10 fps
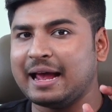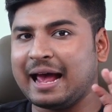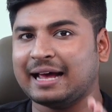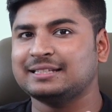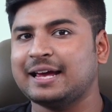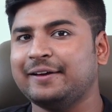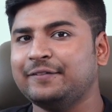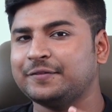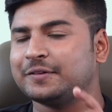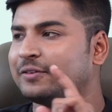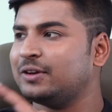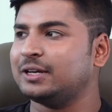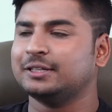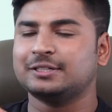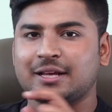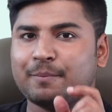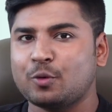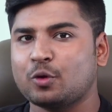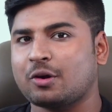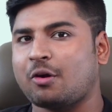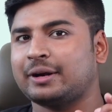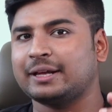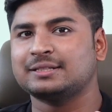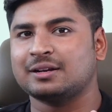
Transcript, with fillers: as I have given it some more context